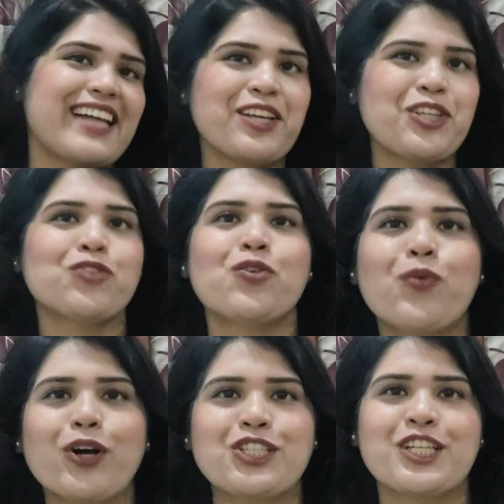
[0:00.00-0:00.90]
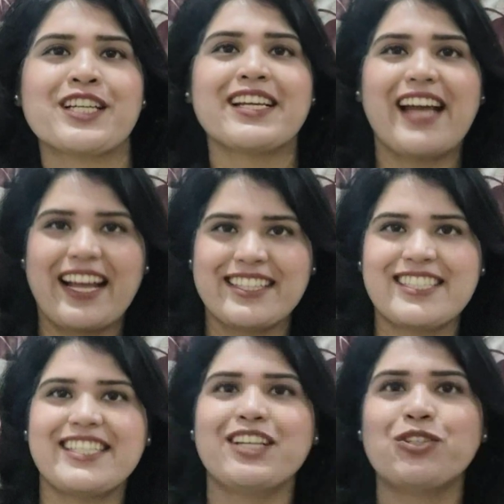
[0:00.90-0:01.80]
Thank you for watching
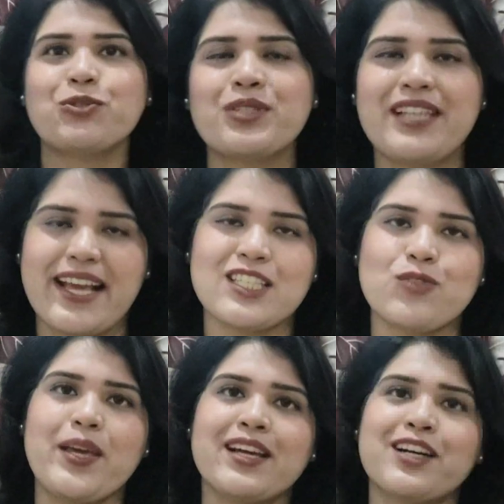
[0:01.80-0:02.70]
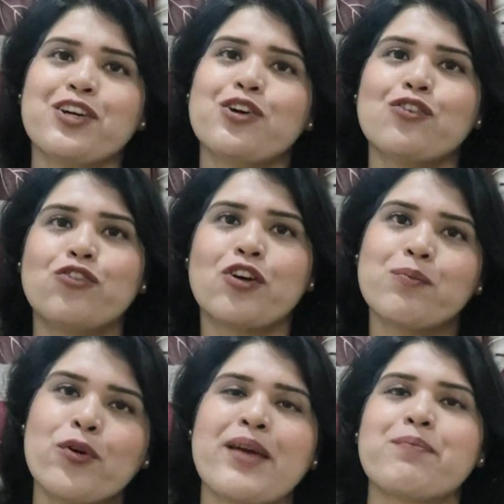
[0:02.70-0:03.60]
and stay tuned next week for
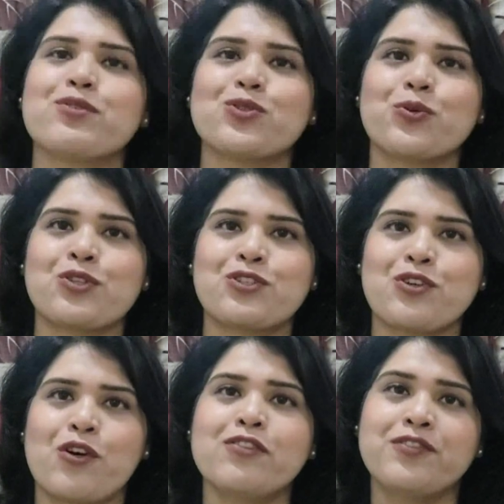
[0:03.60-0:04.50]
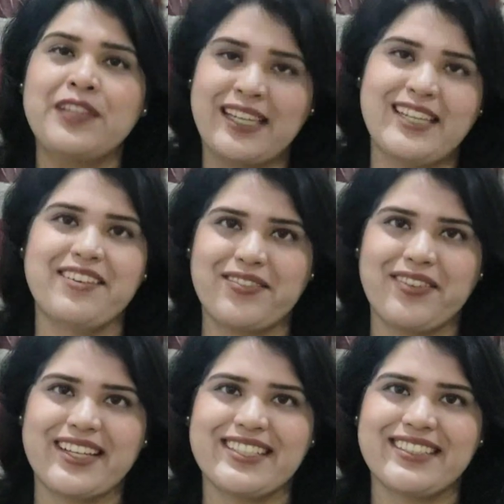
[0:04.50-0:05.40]
more episodes of Weekly Request.